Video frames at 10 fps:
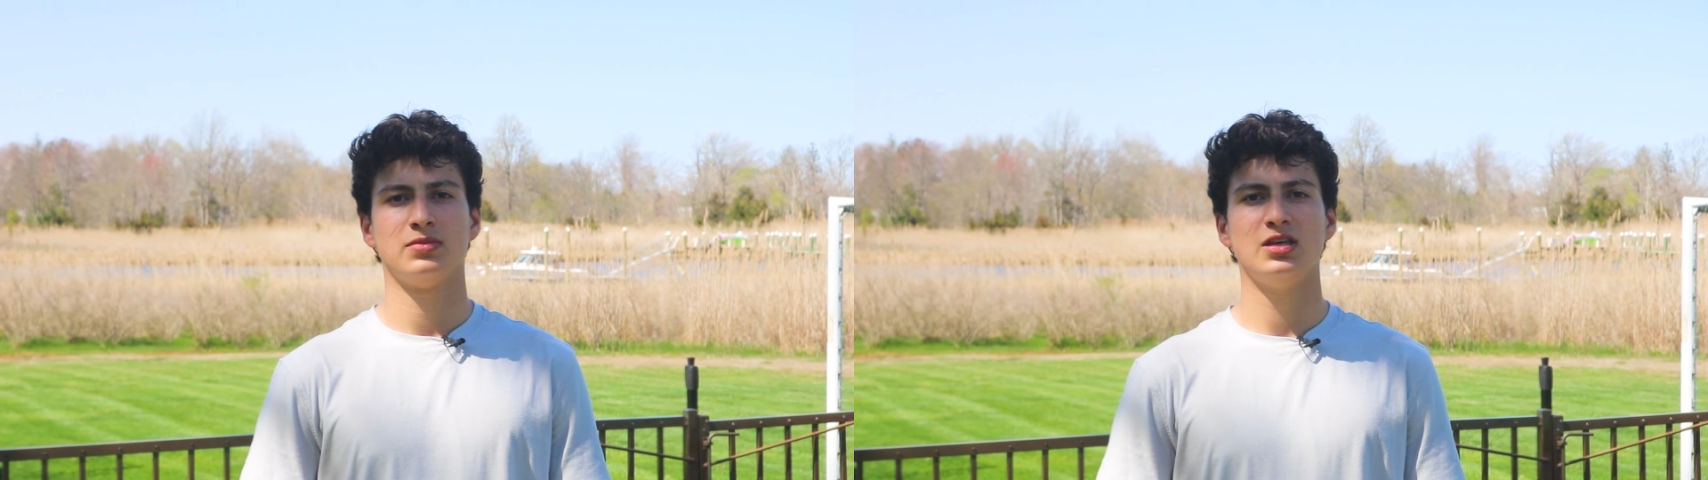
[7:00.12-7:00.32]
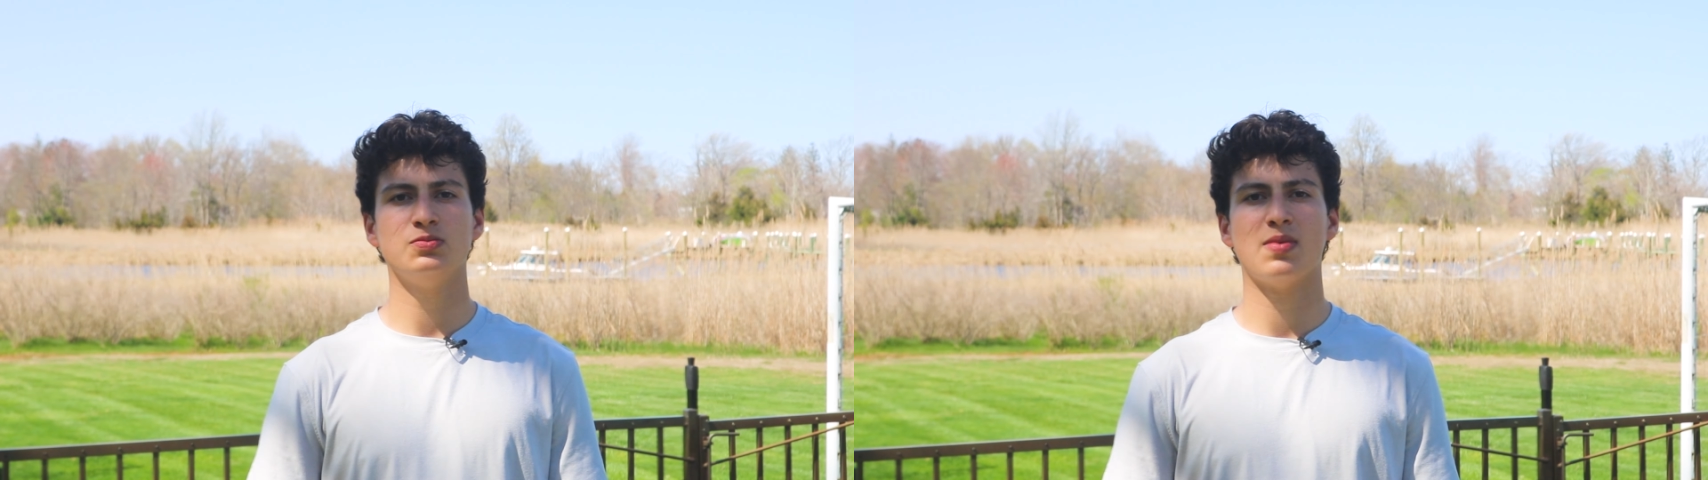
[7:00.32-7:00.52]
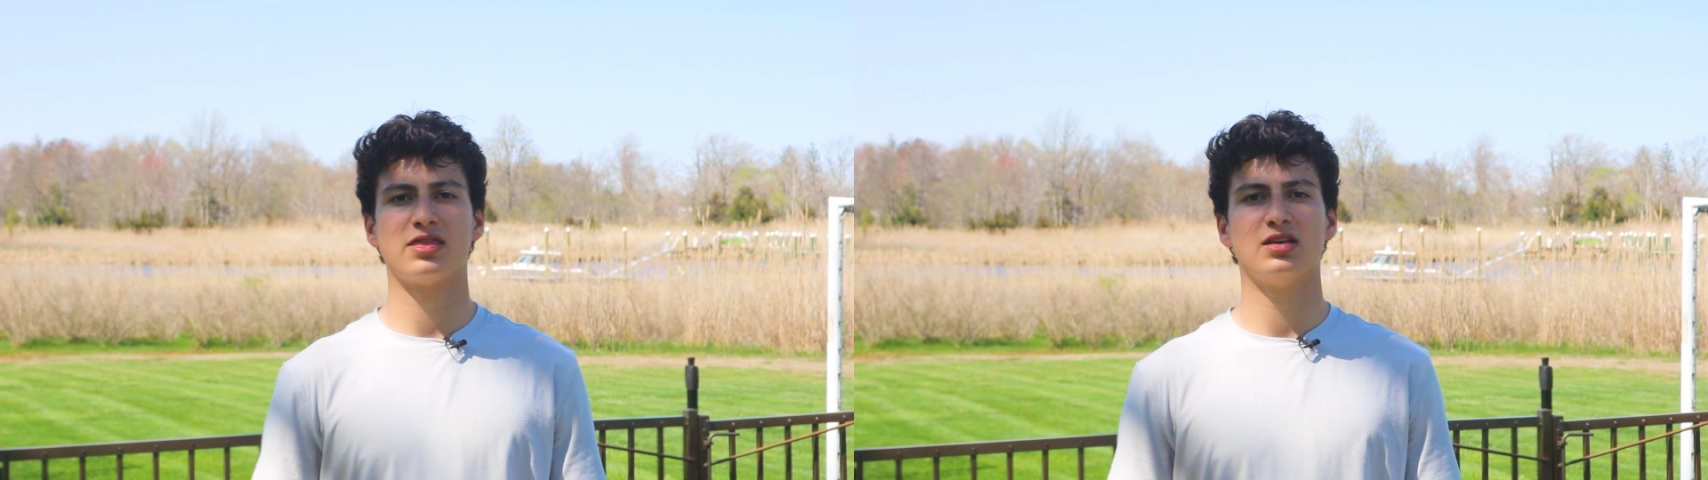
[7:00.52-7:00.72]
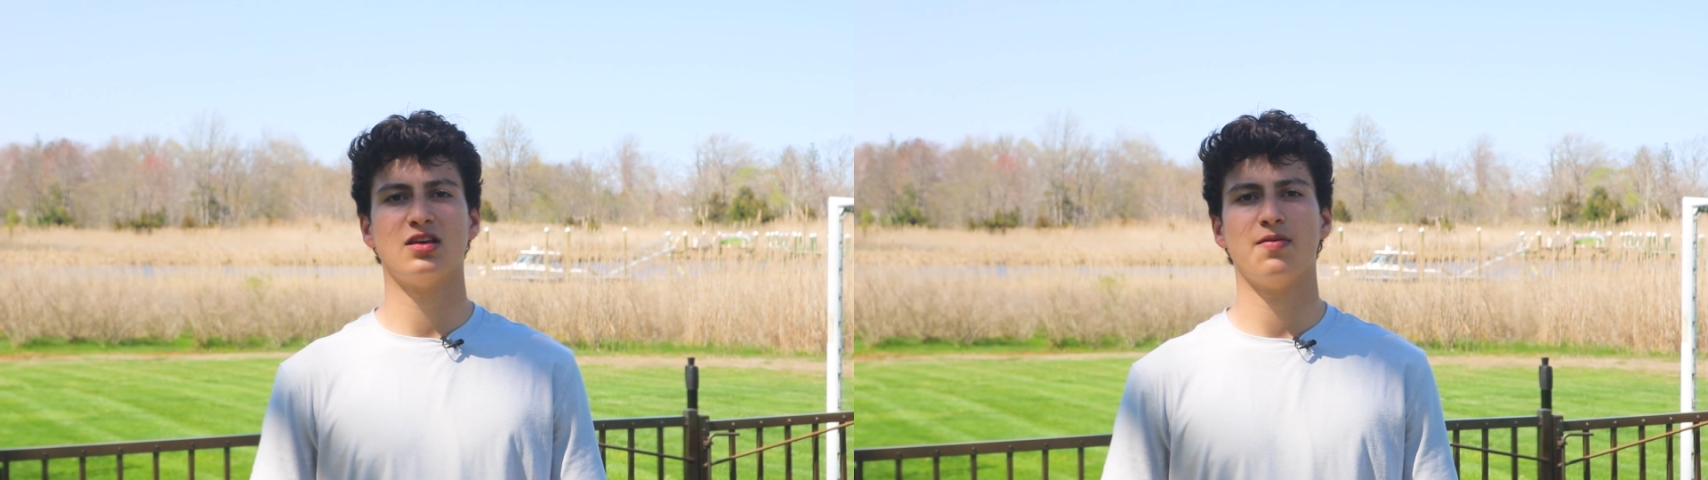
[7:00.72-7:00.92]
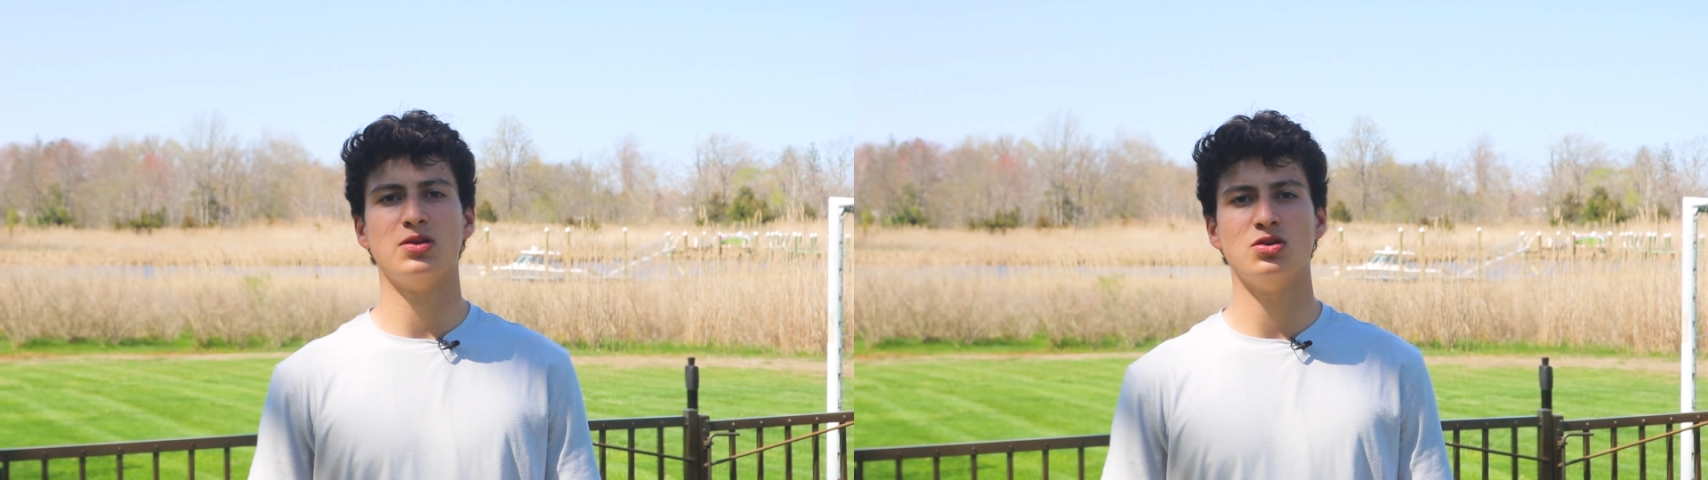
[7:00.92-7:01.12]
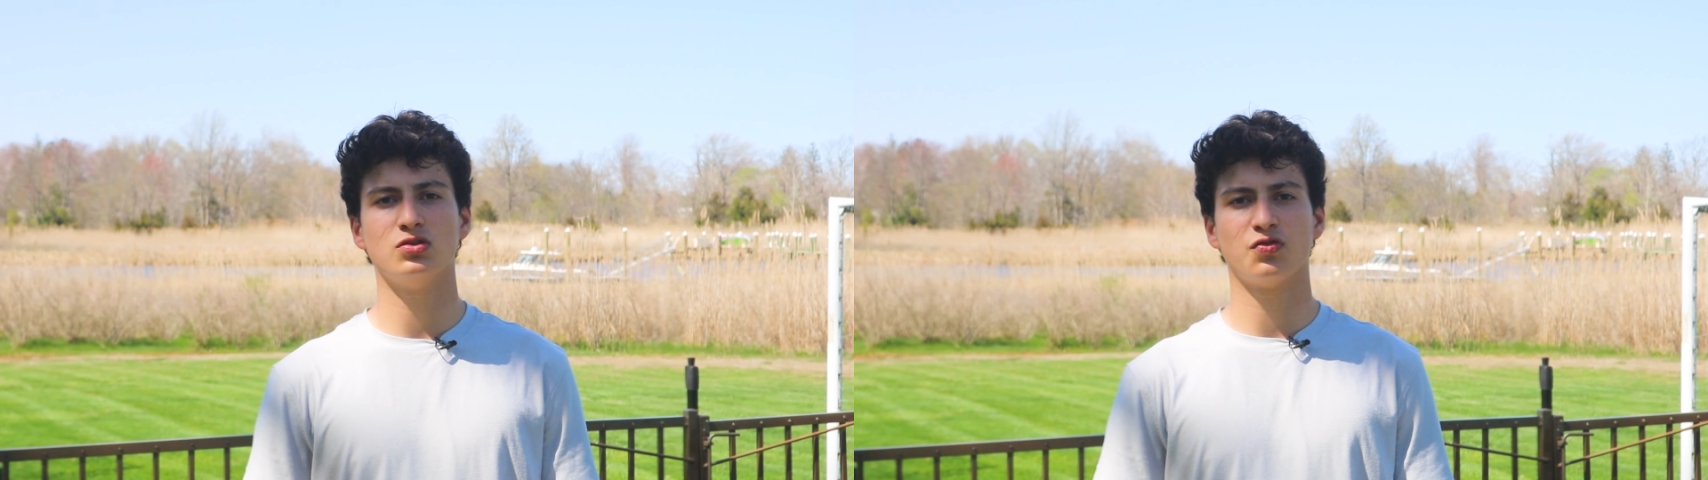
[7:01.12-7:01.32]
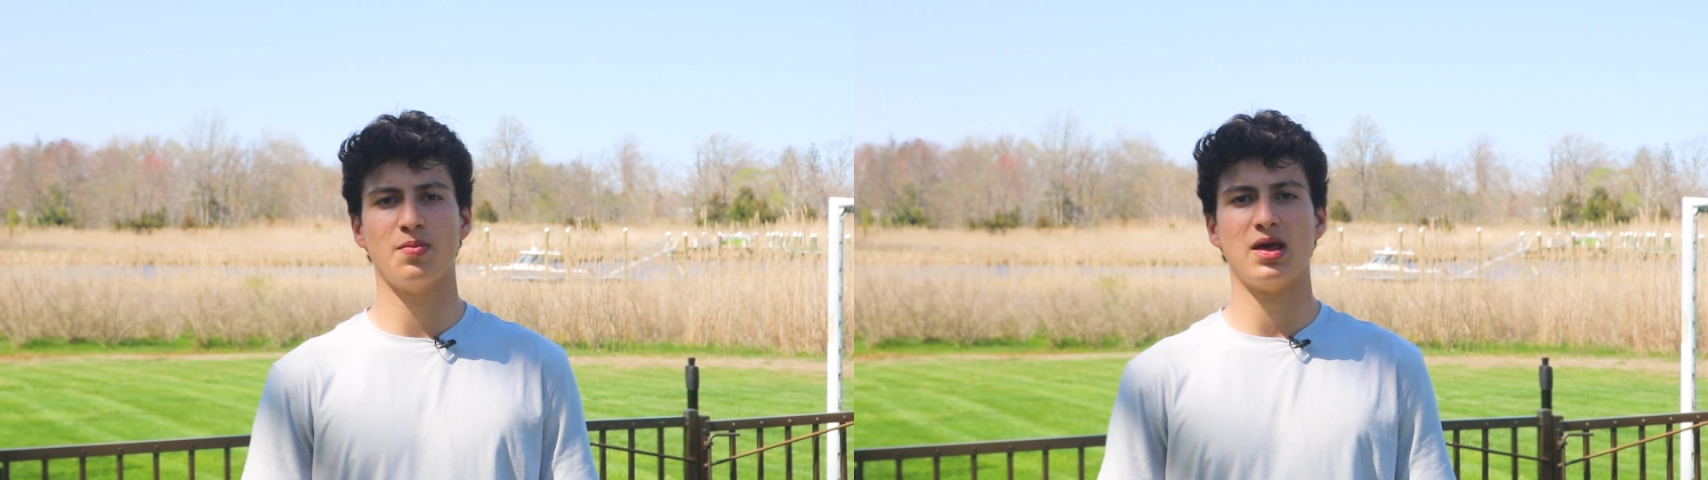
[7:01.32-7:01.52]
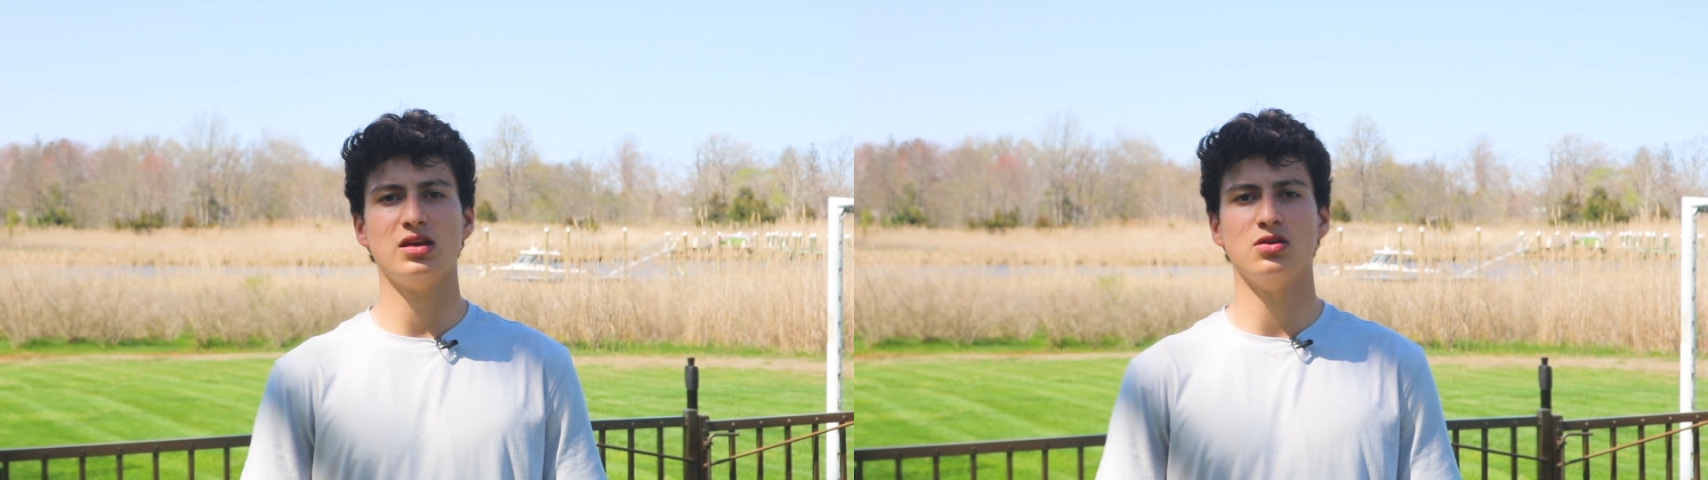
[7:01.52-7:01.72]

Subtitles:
These methods have been used for many